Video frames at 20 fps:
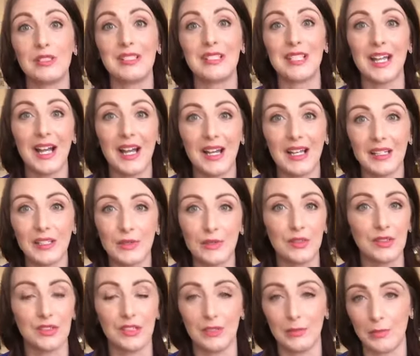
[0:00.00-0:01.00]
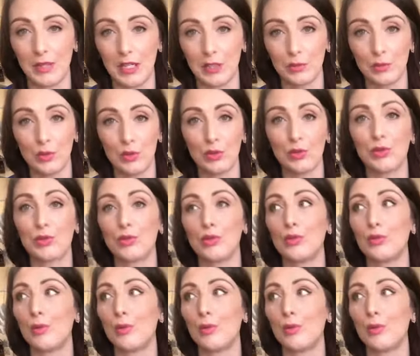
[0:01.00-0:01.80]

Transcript: die if you see my wardrobe,